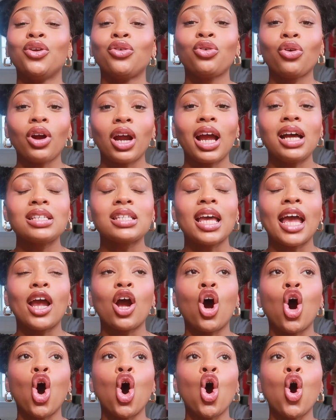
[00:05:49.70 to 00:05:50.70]
York has a
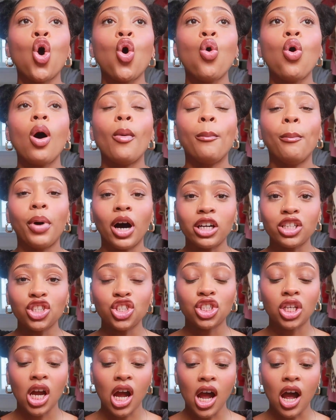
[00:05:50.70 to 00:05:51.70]
whole
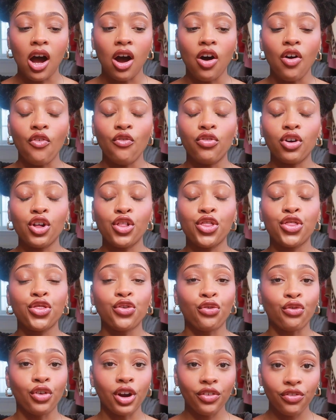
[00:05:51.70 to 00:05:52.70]
bunch of
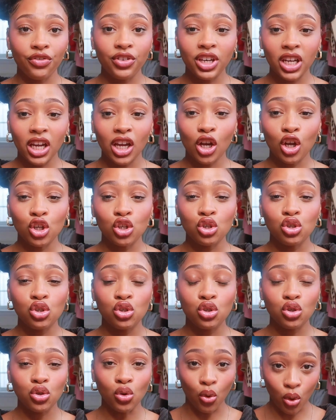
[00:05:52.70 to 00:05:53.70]
thrifting
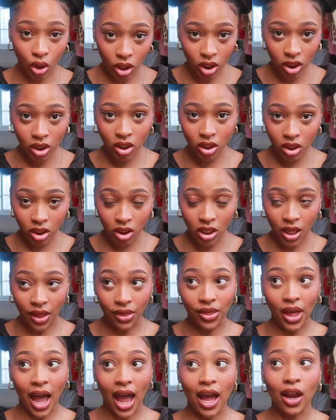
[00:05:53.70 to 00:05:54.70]
stores
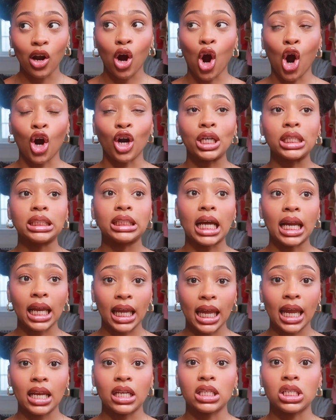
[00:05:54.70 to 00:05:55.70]
that are
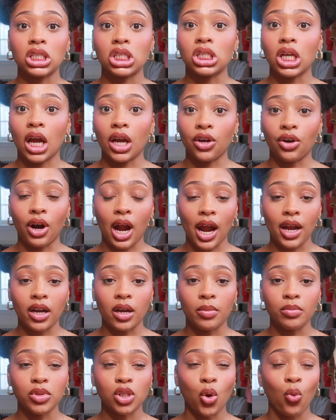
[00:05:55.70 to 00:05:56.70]
dedicated to designer
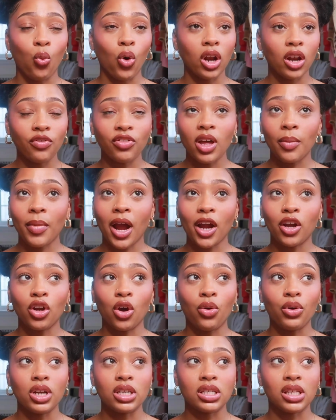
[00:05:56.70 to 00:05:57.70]
items. One of them I
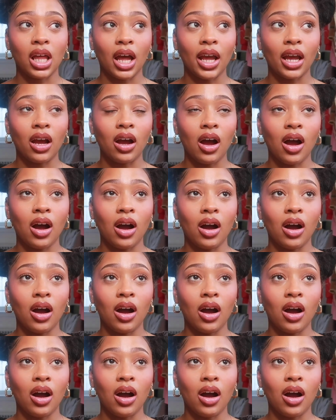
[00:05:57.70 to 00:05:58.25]
know is like